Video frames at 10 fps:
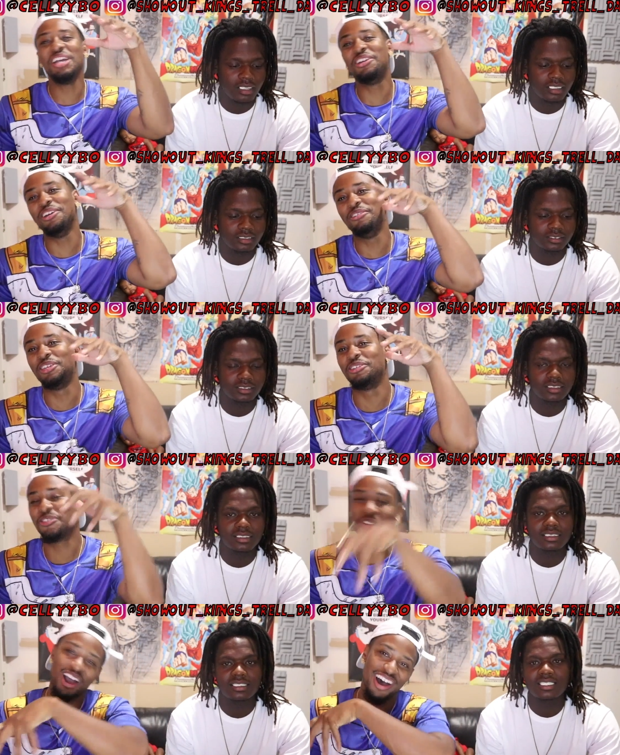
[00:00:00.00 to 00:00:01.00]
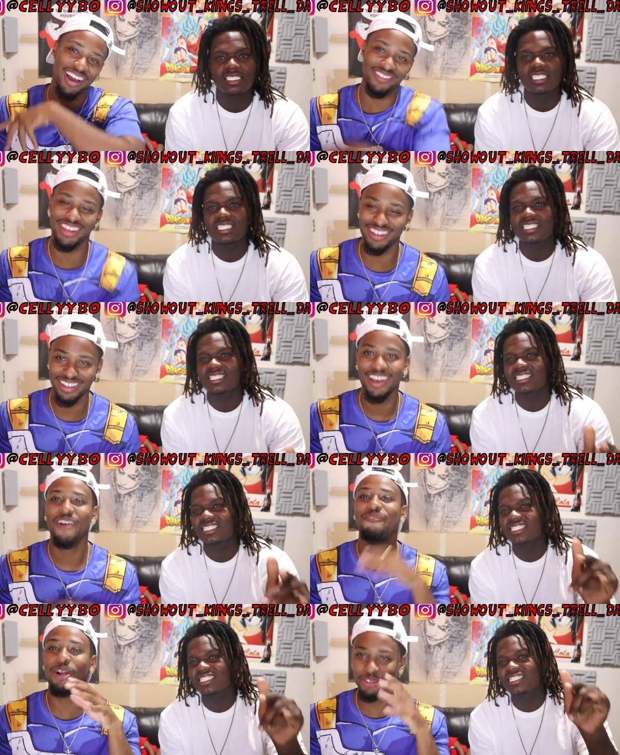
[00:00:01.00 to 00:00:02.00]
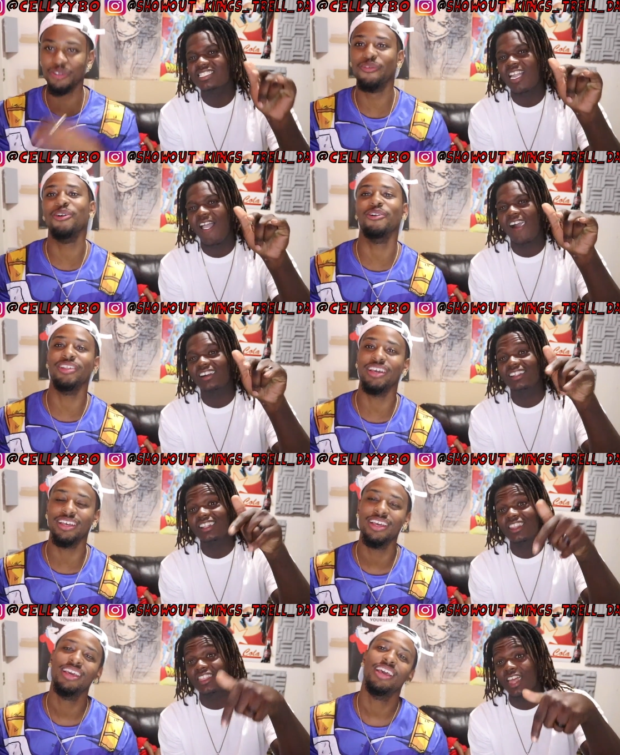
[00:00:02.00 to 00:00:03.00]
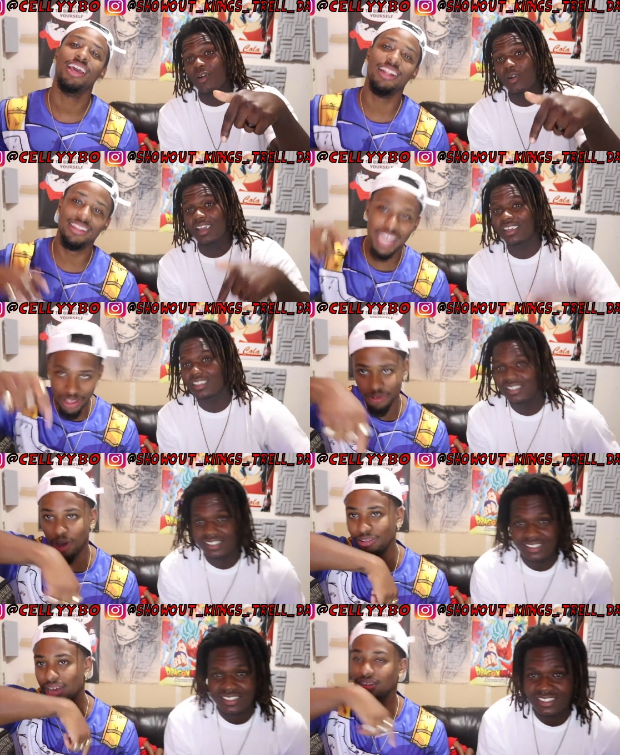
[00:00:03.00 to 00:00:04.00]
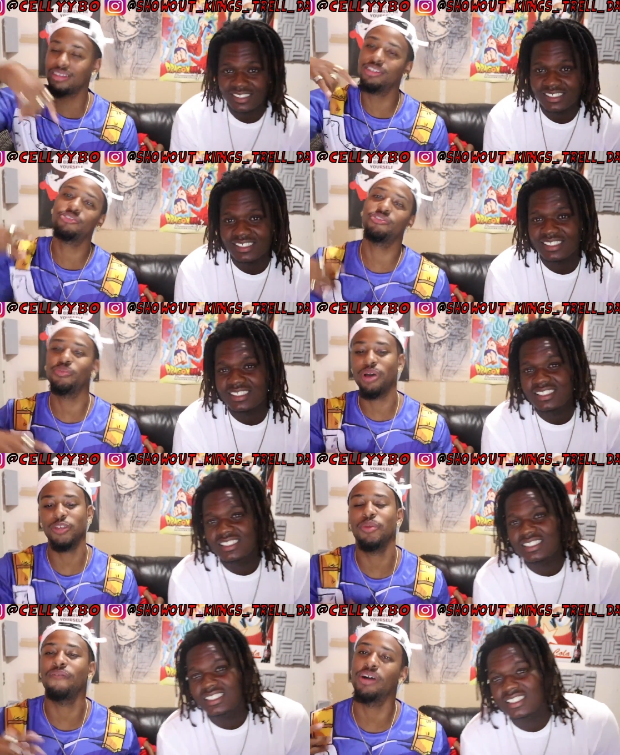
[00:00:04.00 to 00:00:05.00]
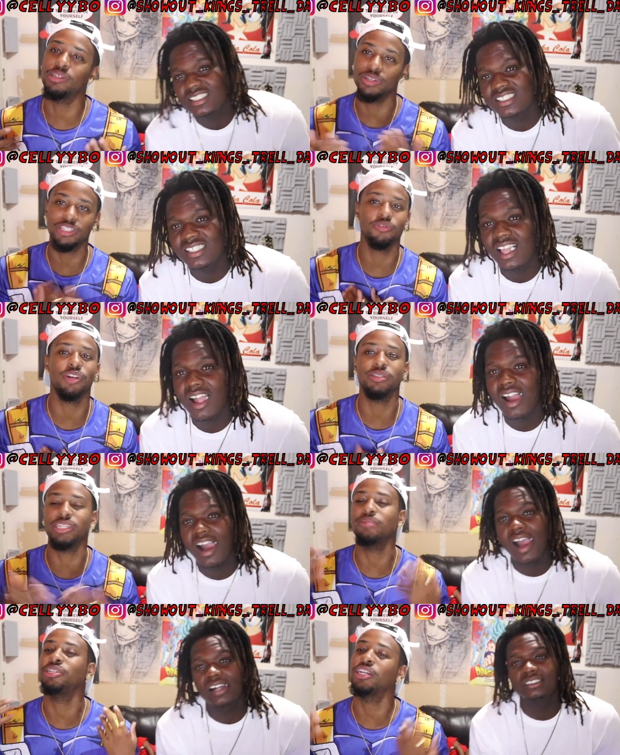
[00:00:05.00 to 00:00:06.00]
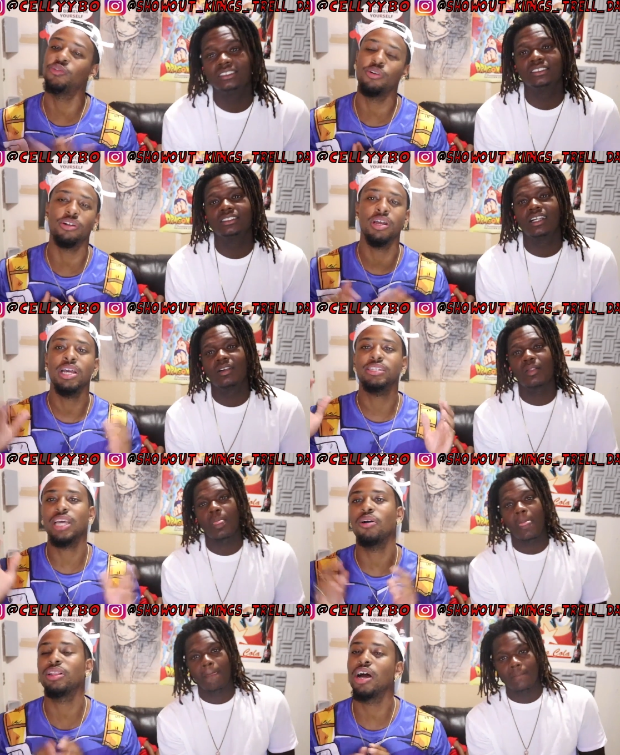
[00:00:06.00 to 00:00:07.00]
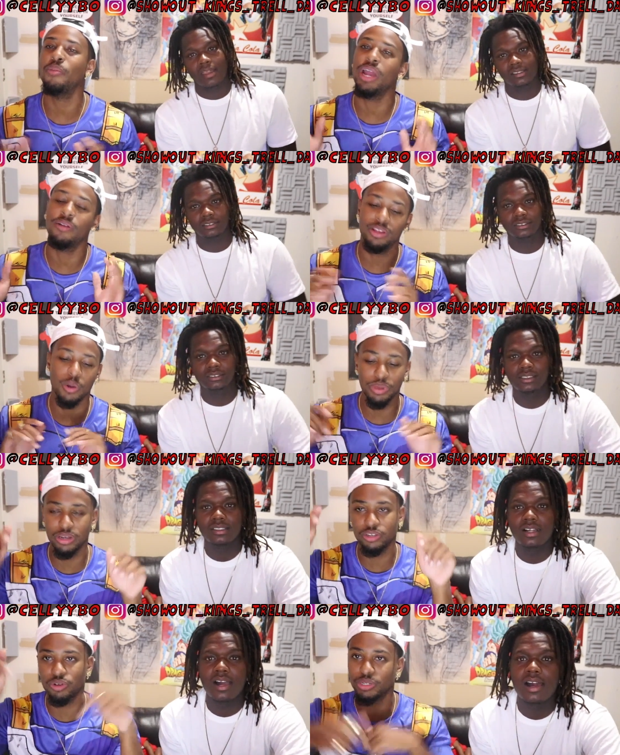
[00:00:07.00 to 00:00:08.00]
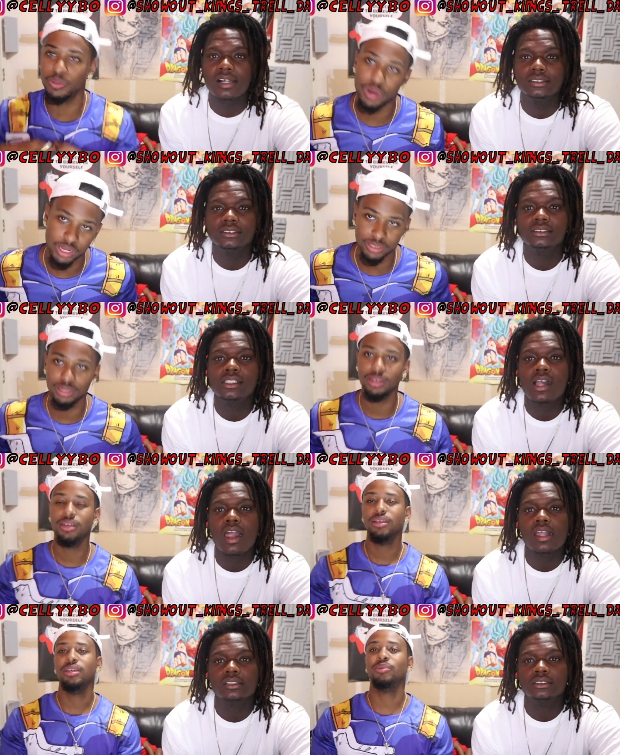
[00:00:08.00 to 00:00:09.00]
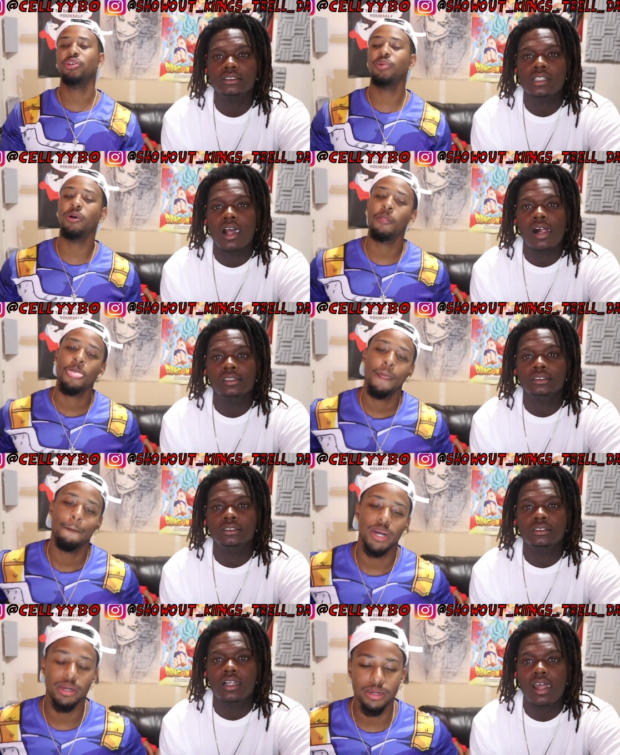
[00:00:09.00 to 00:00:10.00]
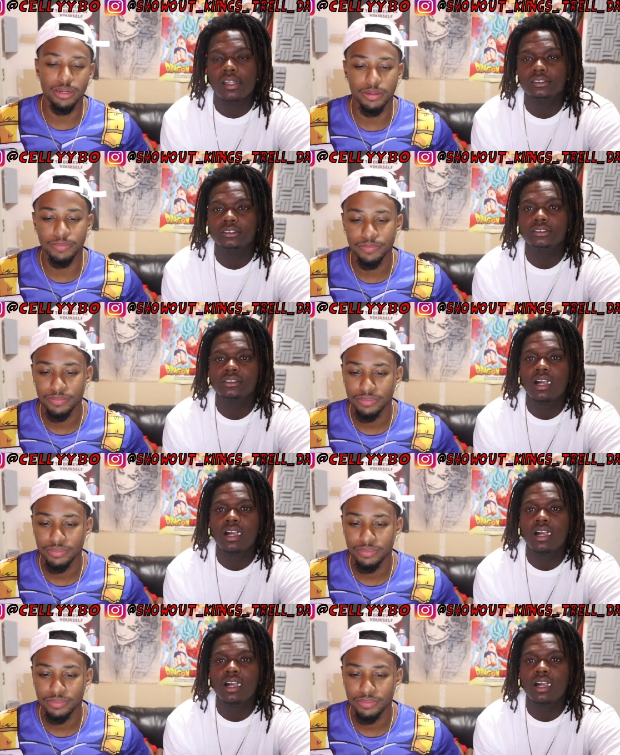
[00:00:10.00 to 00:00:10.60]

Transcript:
Speaker 1: Make sure you subscribe, nigga. First of all, nigga. And then you go down to the description box, man. Follow on Instagram, Snapchat, Twitter, SoundCloud, man. Everything gonna be in the description box. You know what I'm talking about? Um,